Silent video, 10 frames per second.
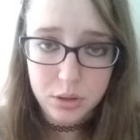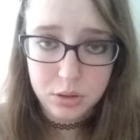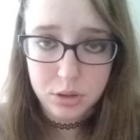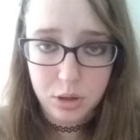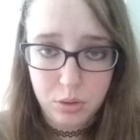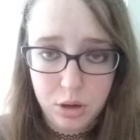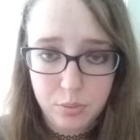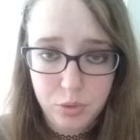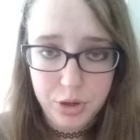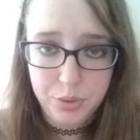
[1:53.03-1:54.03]
So
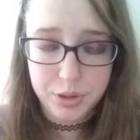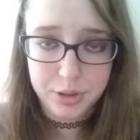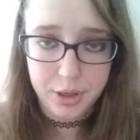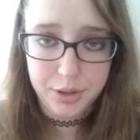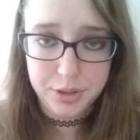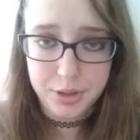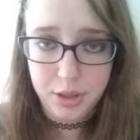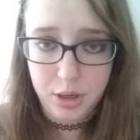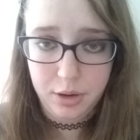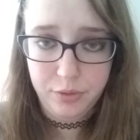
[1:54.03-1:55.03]
um, when you decide to
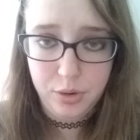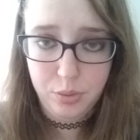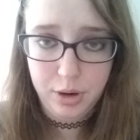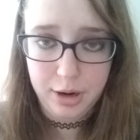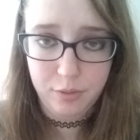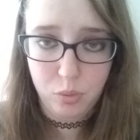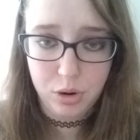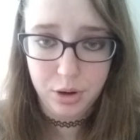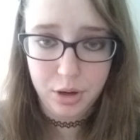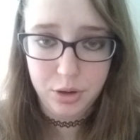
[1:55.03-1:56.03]
see, if you have
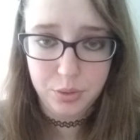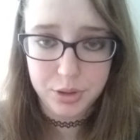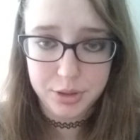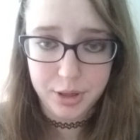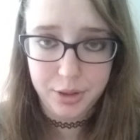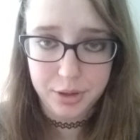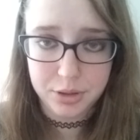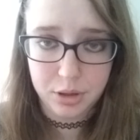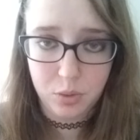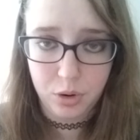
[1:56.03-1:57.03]
one and you decide that's
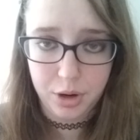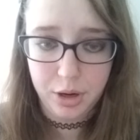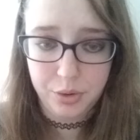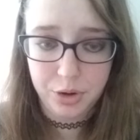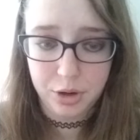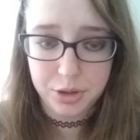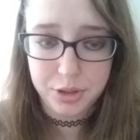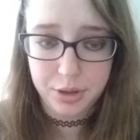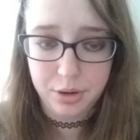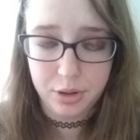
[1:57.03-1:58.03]
not working out you're going to
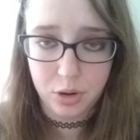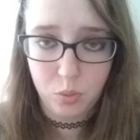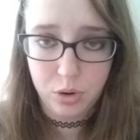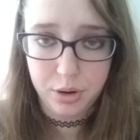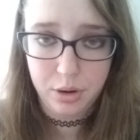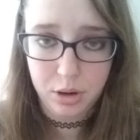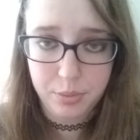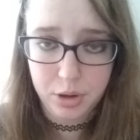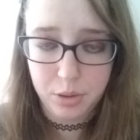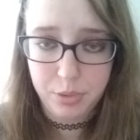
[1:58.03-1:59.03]
see another one, um,
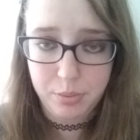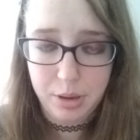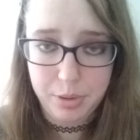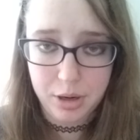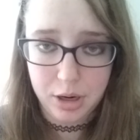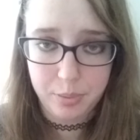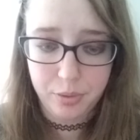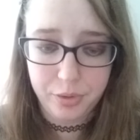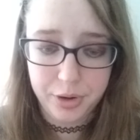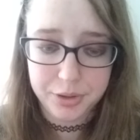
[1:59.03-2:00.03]
there can be maybe a
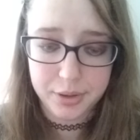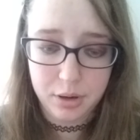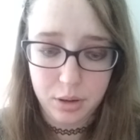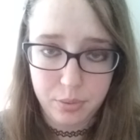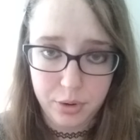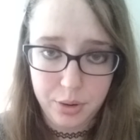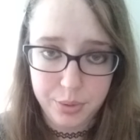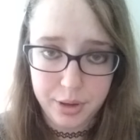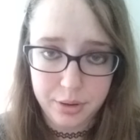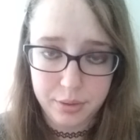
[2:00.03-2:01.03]
couple things that kind of point you
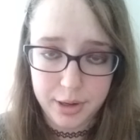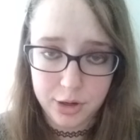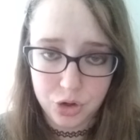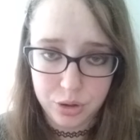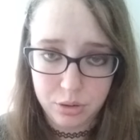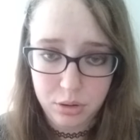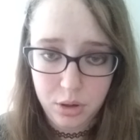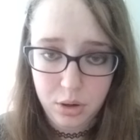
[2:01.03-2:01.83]
in that direction.